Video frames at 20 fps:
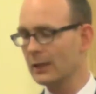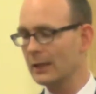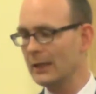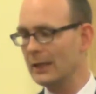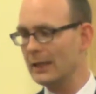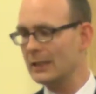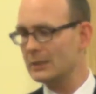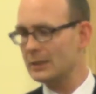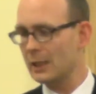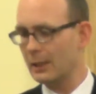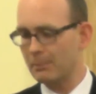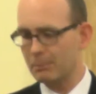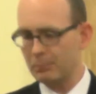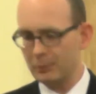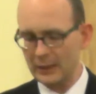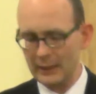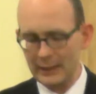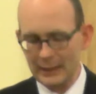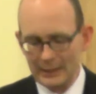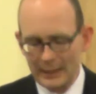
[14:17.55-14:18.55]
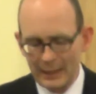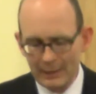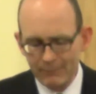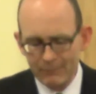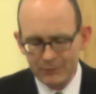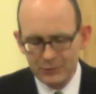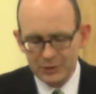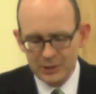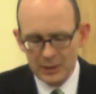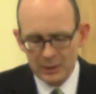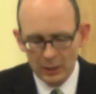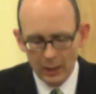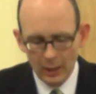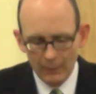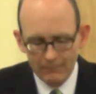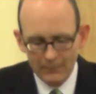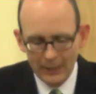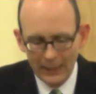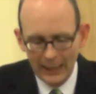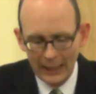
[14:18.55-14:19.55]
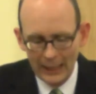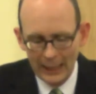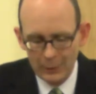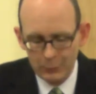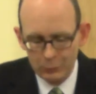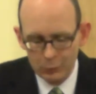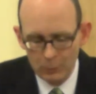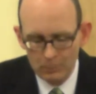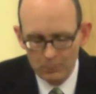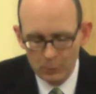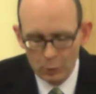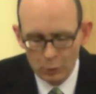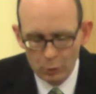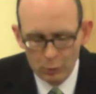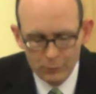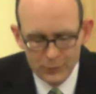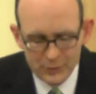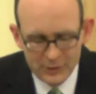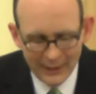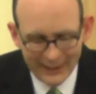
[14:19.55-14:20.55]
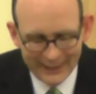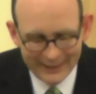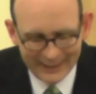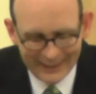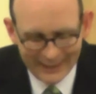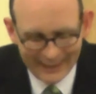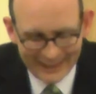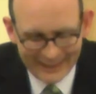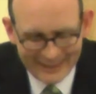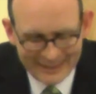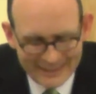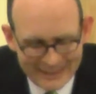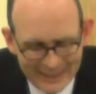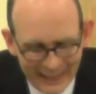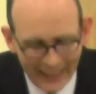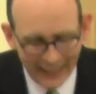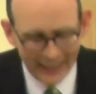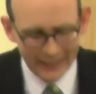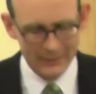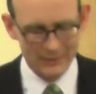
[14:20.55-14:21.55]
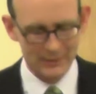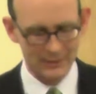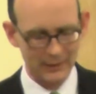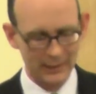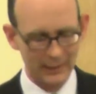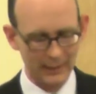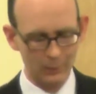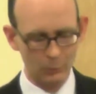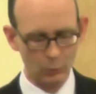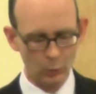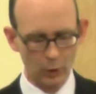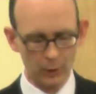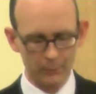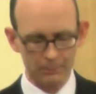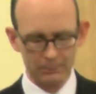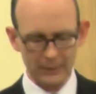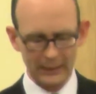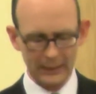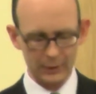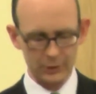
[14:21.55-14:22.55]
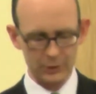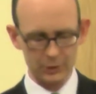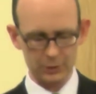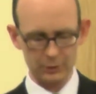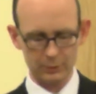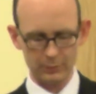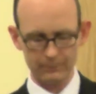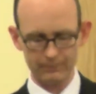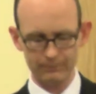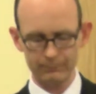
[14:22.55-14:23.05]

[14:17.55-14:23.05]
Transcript: He simply lifts it up and removes it intact in one piece